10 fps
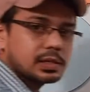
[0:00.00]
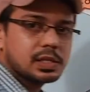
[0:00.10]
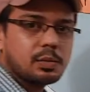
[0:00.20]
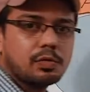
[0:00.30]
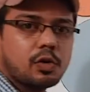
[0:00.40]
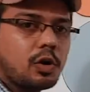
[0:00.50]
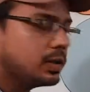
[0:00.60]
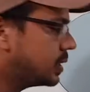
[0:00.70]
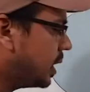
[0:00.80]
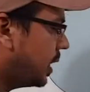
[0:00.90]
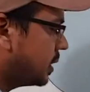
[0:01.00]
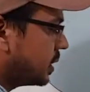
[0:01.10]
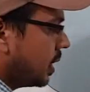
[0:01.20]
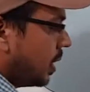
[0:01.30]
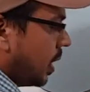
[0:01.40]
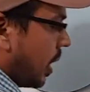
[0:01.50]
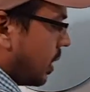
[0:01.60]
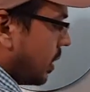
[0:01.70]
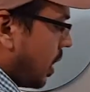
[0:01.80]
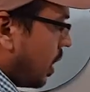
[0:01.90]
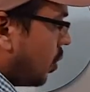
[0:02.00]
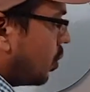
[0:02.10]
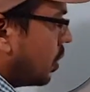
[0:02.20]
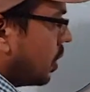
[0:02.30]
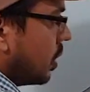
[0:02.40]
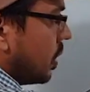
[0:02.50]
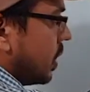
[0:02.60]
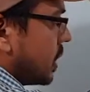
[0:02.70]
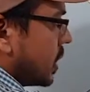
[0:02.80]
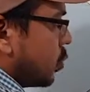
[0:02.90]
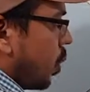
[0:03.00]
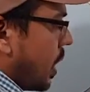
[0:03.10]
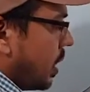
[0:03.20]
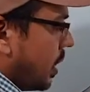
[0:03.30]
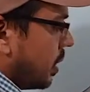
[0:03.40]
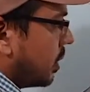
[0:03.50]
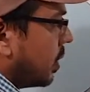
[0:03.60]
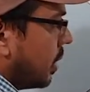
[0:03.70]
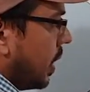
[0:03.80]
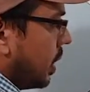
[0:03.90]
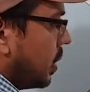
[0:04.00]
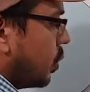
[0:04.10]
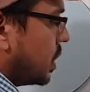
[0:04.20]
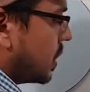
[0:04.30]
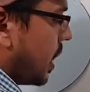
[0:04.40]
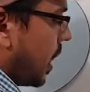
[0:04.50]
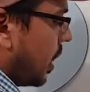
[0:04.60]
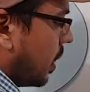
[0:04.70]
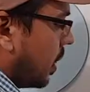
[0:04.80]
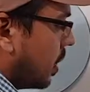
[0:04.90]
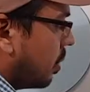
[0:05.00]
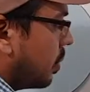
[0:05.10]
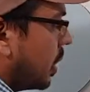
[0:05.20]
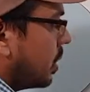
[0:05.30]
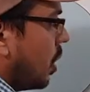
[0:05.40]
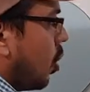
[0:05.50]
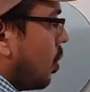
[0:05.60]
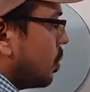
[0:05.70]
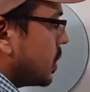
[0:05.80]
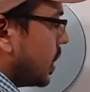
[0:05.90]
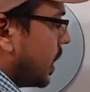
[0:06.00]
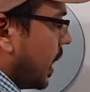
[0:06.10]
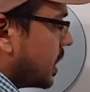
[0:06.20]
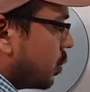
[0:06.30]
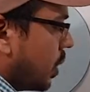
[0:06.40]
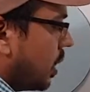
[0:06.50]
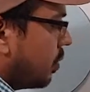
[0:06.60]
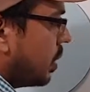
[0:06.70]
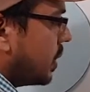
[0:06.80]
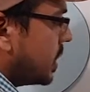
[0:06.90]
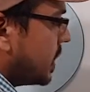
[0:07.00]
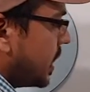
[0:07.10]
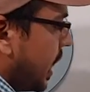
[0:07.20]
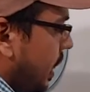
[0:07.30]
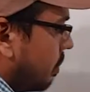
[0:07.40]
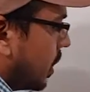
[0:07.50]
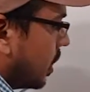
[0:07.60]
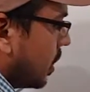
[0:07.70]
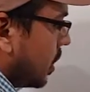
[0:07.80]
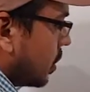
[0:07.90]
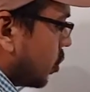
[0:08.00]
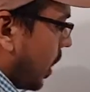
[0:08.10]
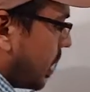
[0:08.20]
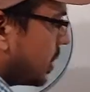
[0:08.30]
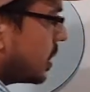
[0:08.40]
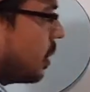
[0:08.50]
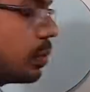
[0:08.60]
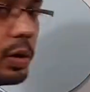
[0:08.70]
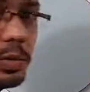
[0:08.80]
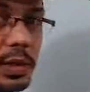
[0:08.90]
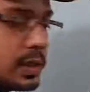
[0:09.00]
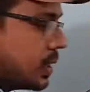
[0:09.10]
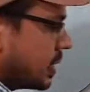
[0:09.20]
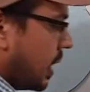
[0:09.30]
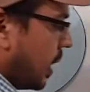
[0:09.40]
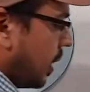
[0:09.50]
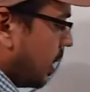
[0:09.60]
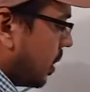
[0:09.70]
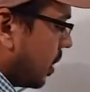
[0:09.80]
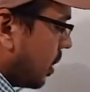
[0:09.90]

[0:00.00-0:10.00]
is sum of all sides. And now this is one length which is L, but the opposite as well will be same. So I can say probably this is L